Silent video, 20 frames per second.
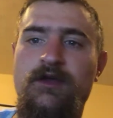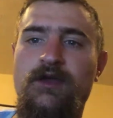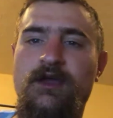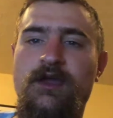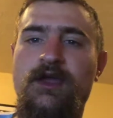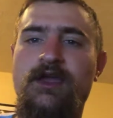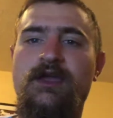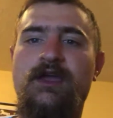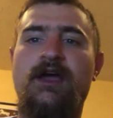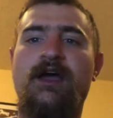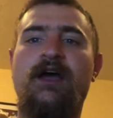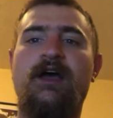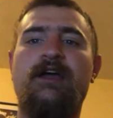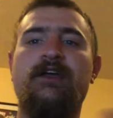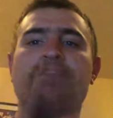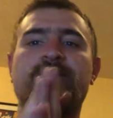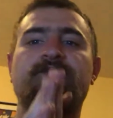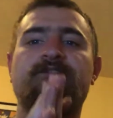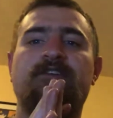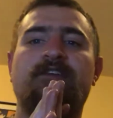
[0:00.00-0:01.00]
Hey
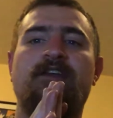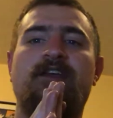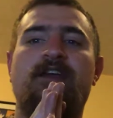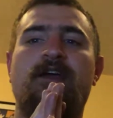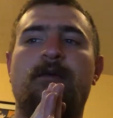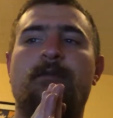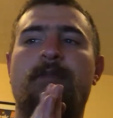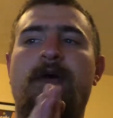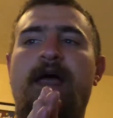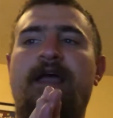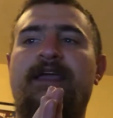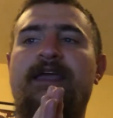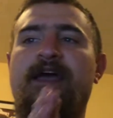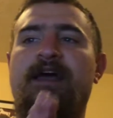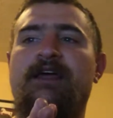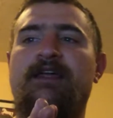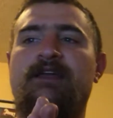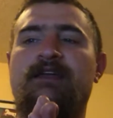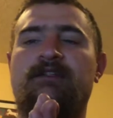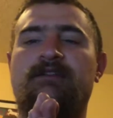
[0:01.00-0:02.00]
guys, back
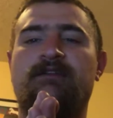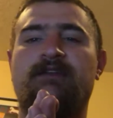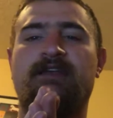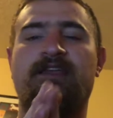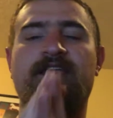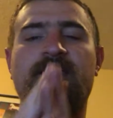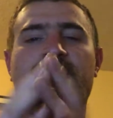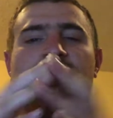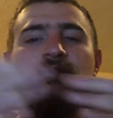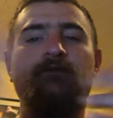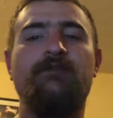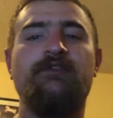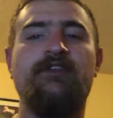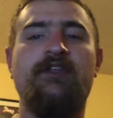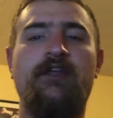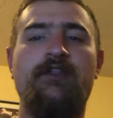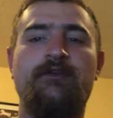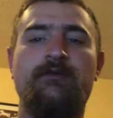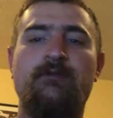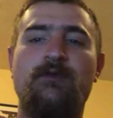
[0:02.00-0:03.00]
at it again with
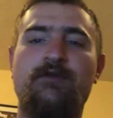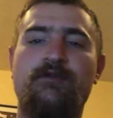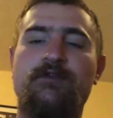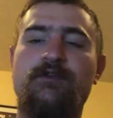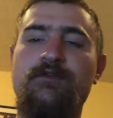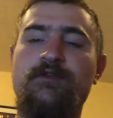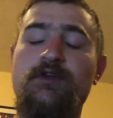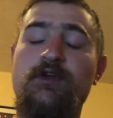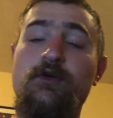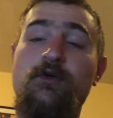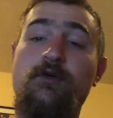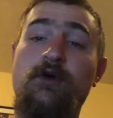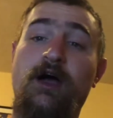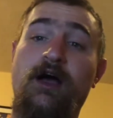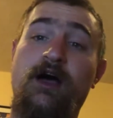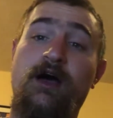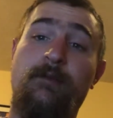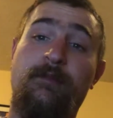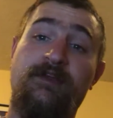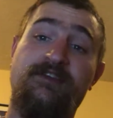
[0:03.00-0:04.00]
another movie review.
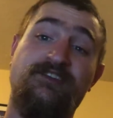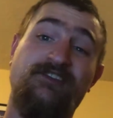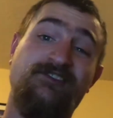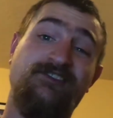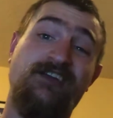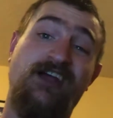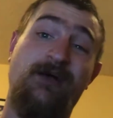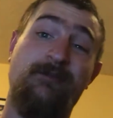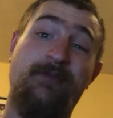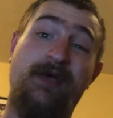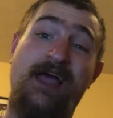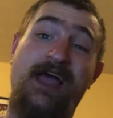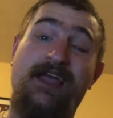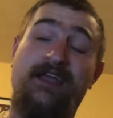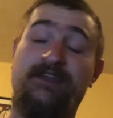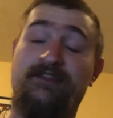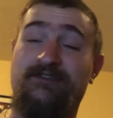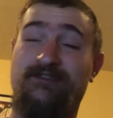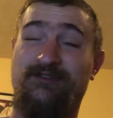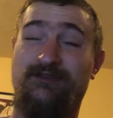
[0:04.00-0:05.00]
I just got
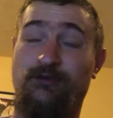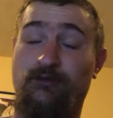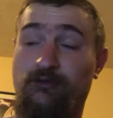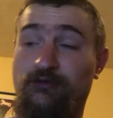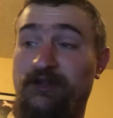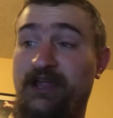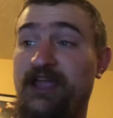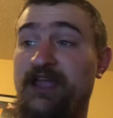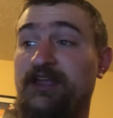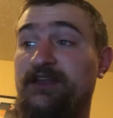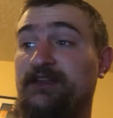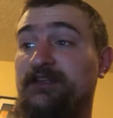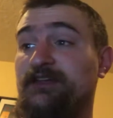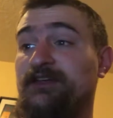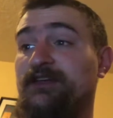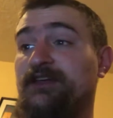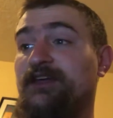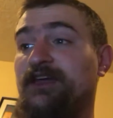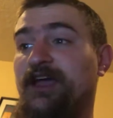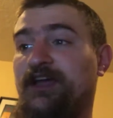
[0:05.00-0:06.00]
back. It's a little late.
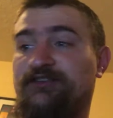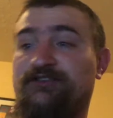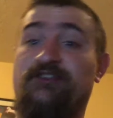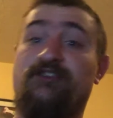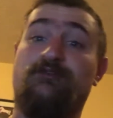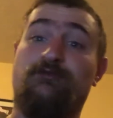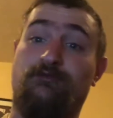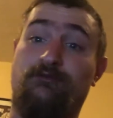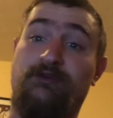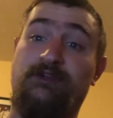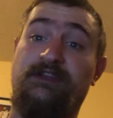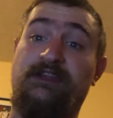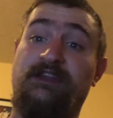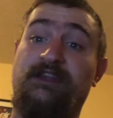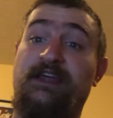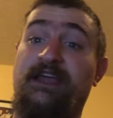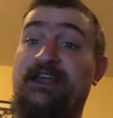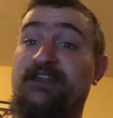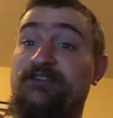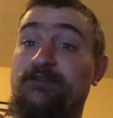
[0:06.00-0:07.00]
Actually, it's really
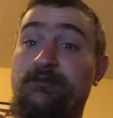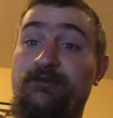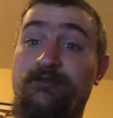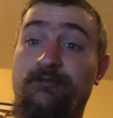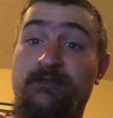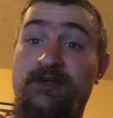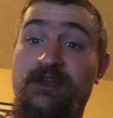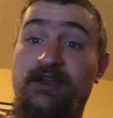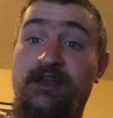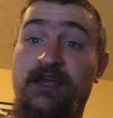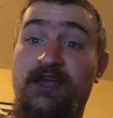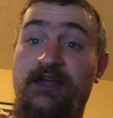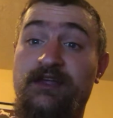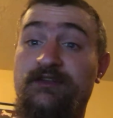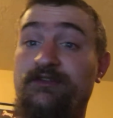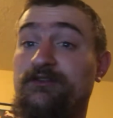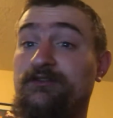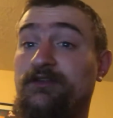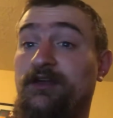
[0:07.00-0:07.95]
late. It's almost midnight.